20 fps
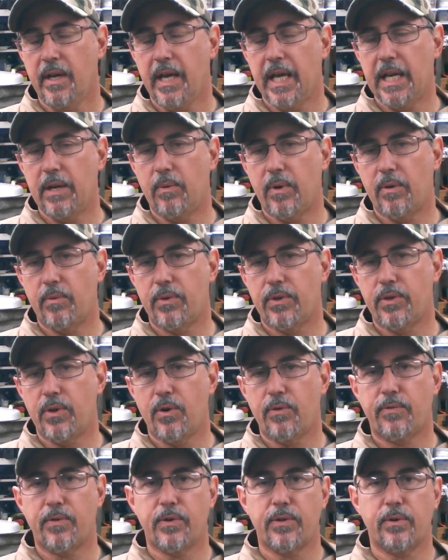anyway, with no
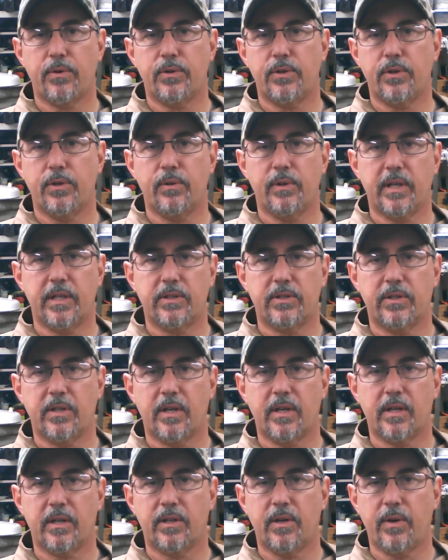further ado, let's
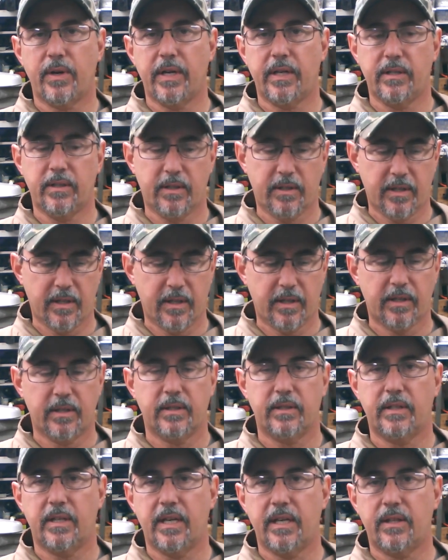uh, go ahead and uh,
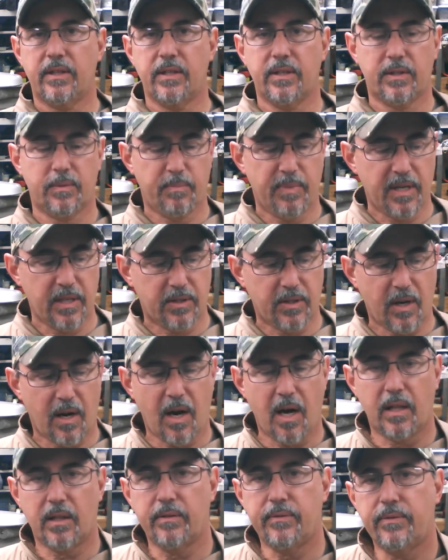take this piece of
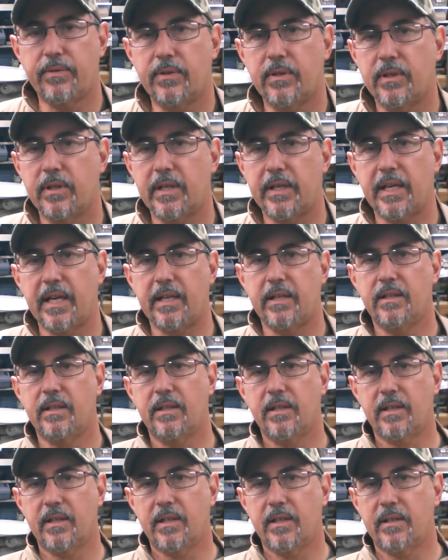olive again,
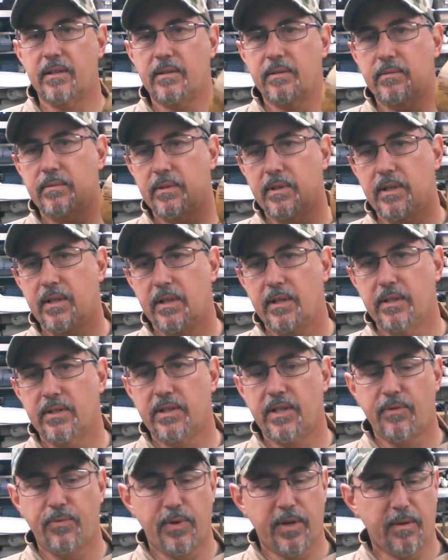uh,
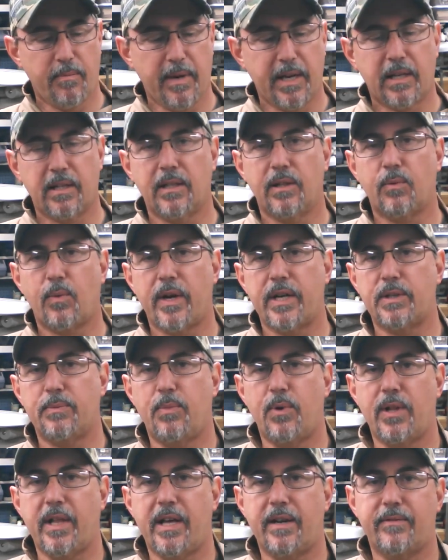see if we can make a little rice
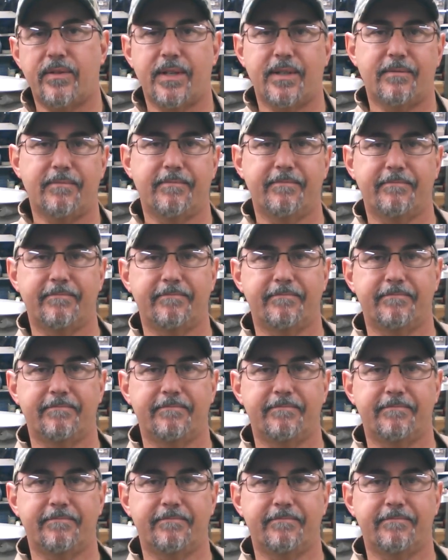ball out of it.